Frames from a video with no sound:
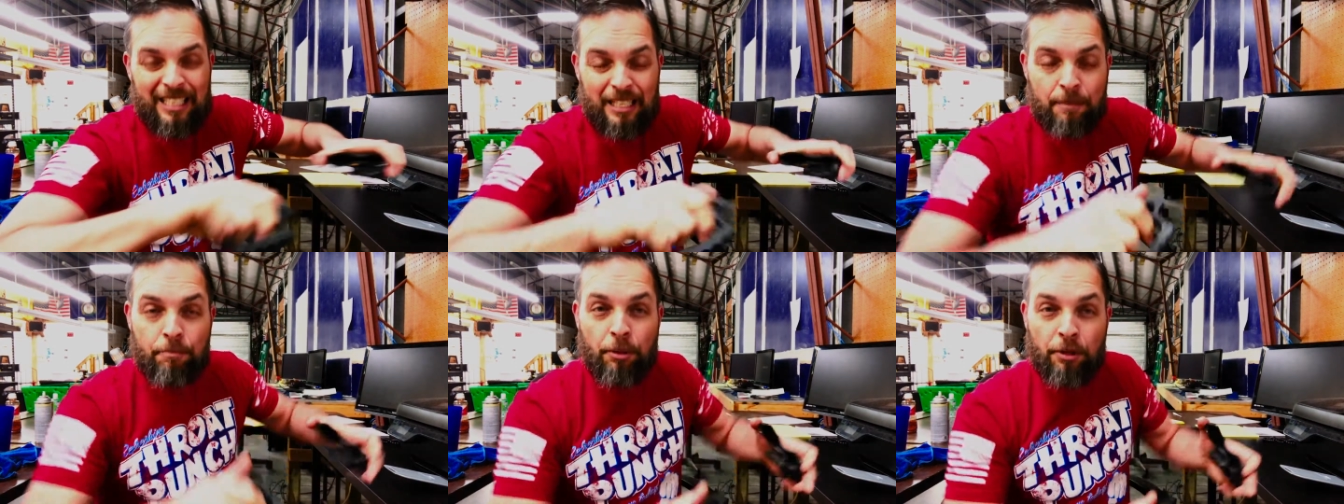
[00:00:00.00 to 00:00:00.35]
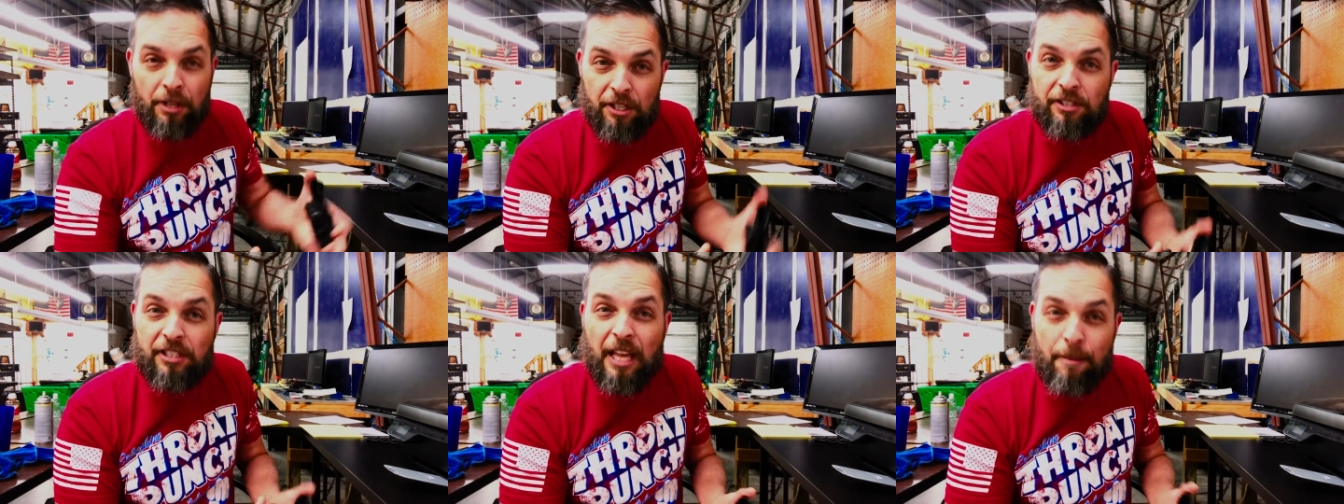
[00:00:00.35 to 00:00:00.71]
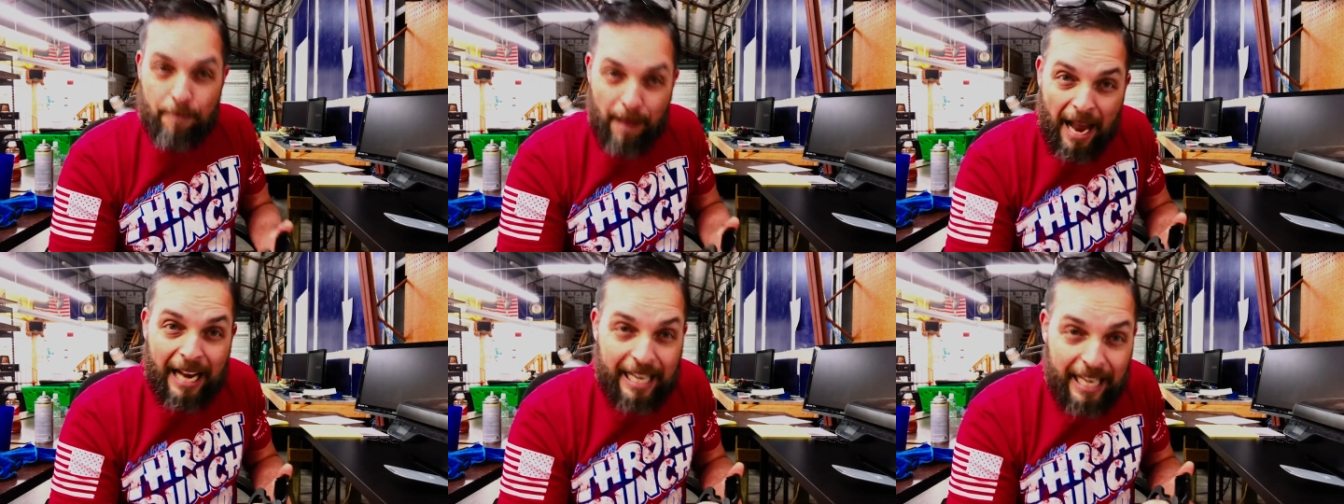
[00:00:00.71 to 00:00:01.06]
put this thing
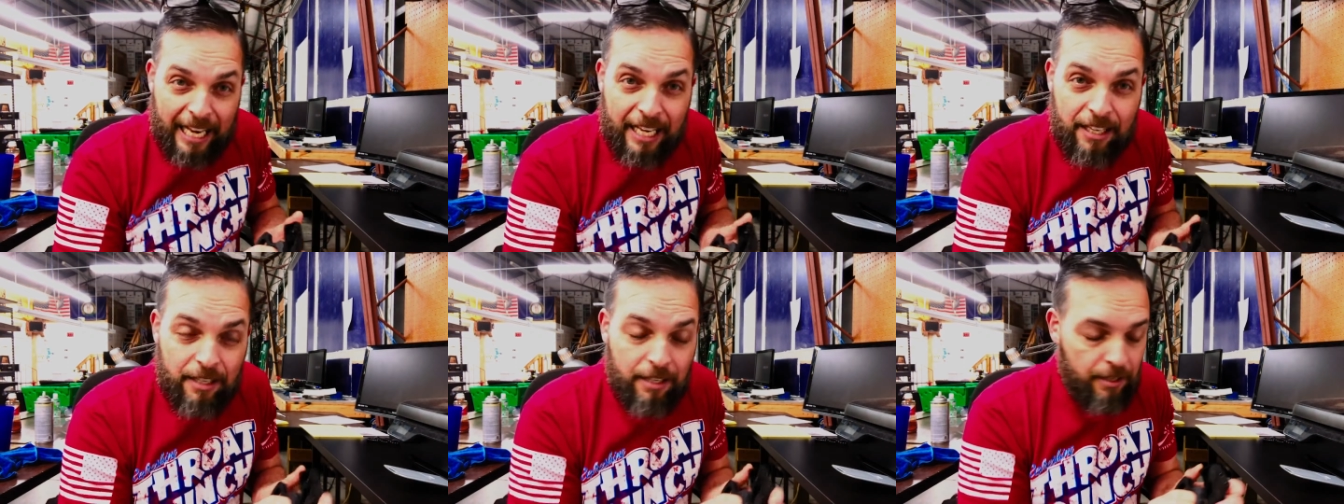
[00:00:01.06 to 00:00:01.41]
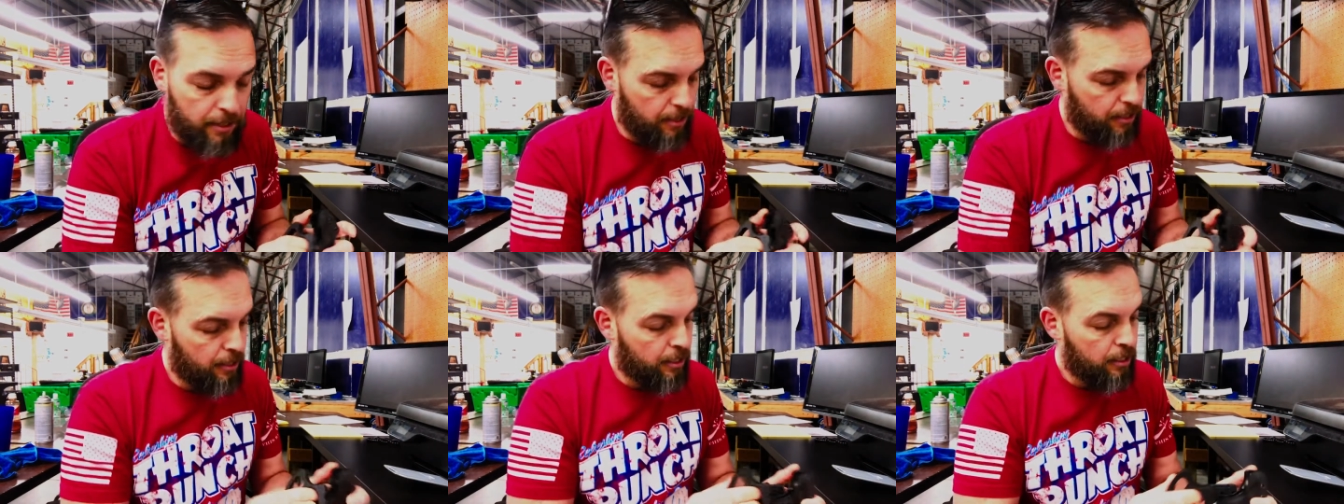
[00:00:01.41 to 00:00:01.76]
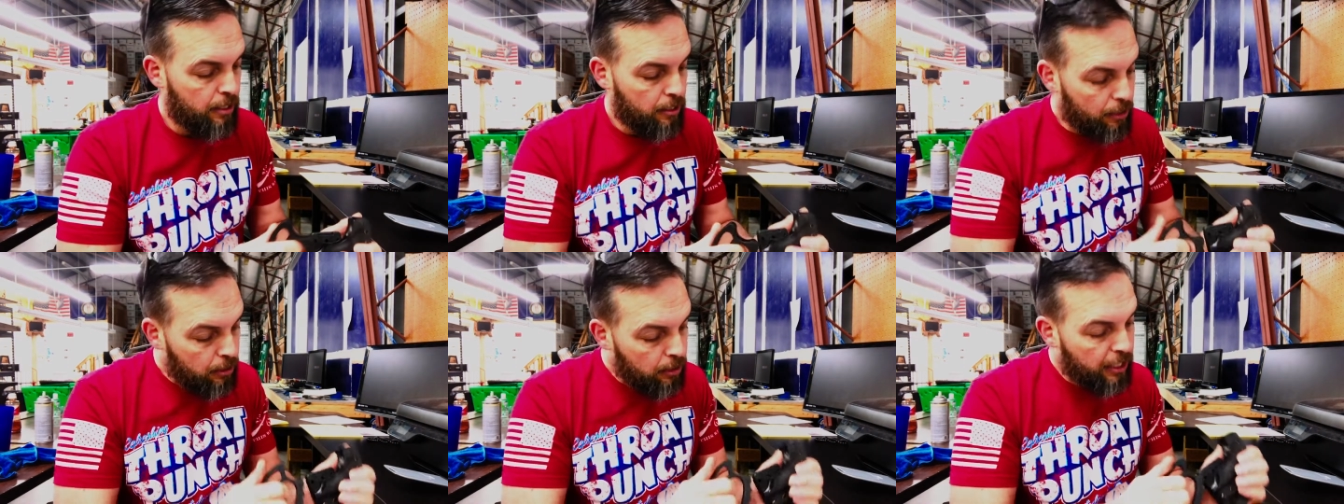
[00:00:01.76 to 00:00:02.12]
back in,
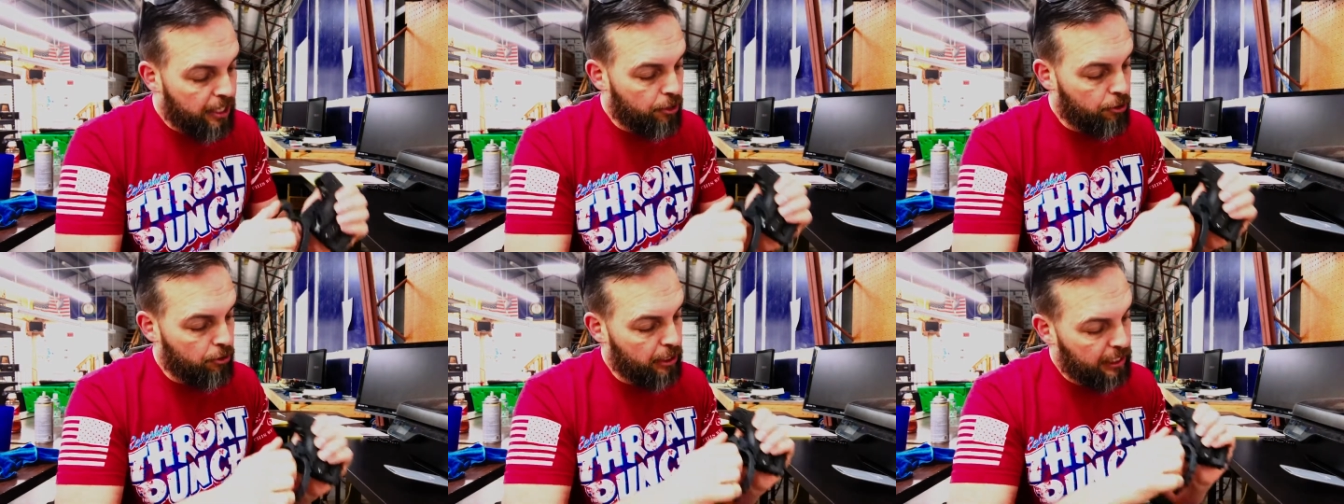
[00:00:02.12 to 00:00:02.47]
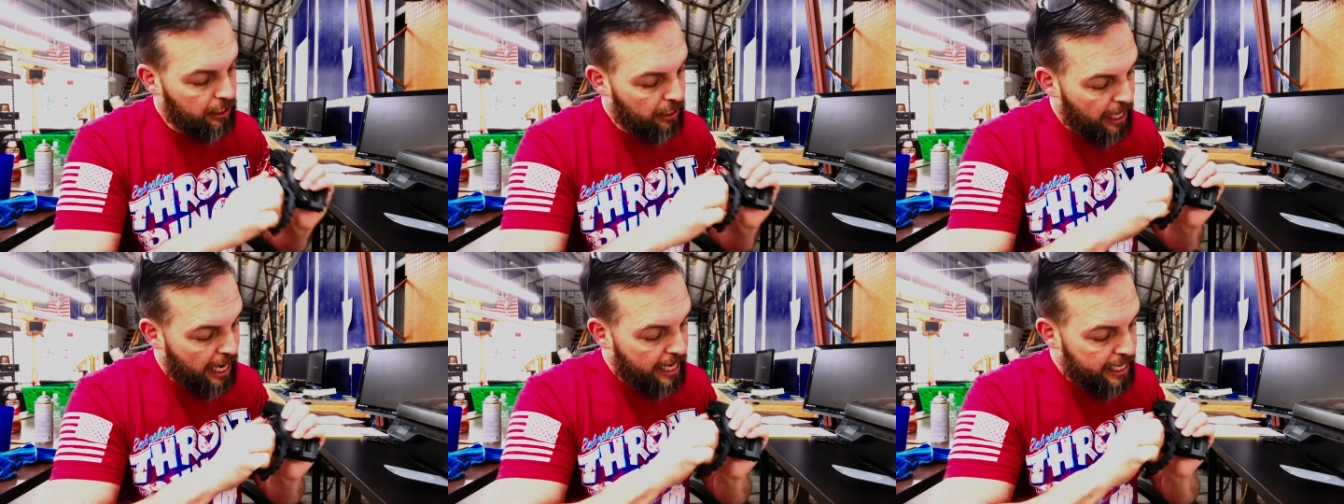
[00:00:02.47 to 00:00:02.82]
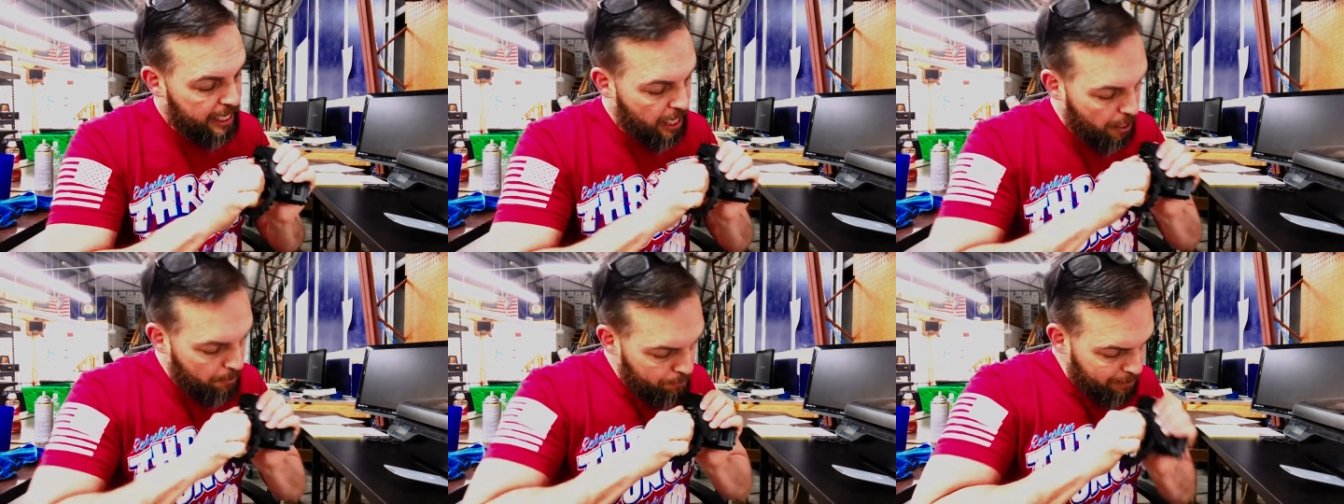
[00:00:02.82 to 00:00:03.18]
literally line
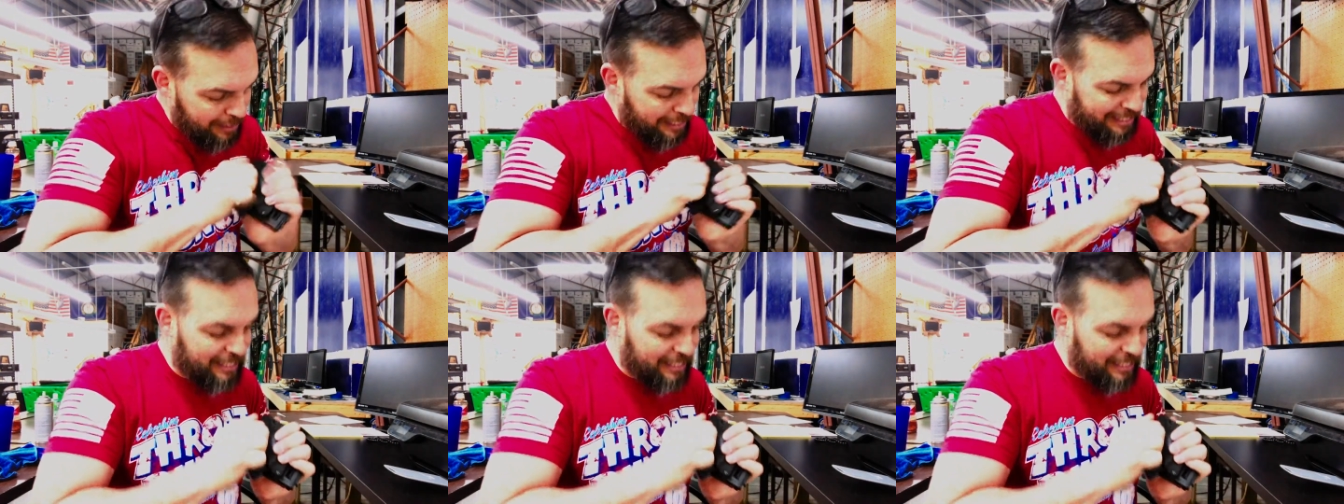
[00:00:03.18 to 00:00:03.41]
it up